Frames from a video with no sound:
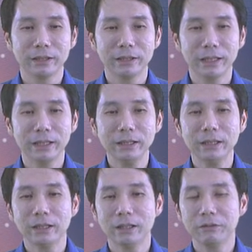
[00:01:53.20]
Then
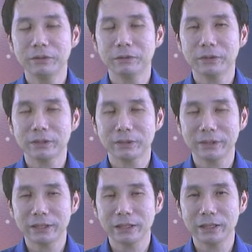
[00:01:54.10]

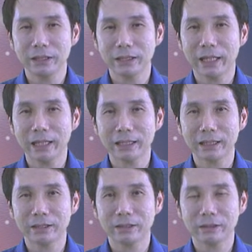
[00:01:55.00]
we see in the
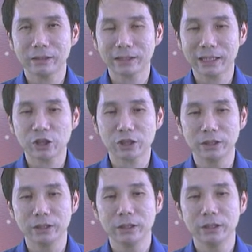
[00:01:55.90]
highlighted
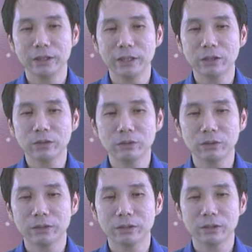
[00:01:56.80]
section the
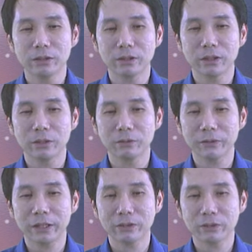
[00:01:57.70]
include
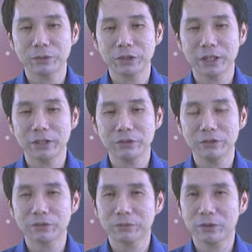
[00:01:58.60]
files which are
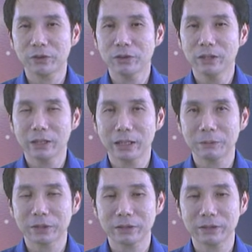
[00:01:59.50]
used for
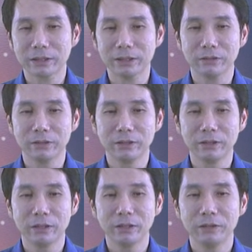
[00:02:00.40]
armskel itself.
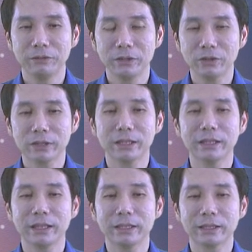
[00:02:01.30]
We note that
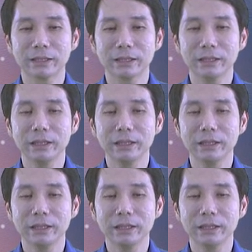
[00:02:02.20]
there is an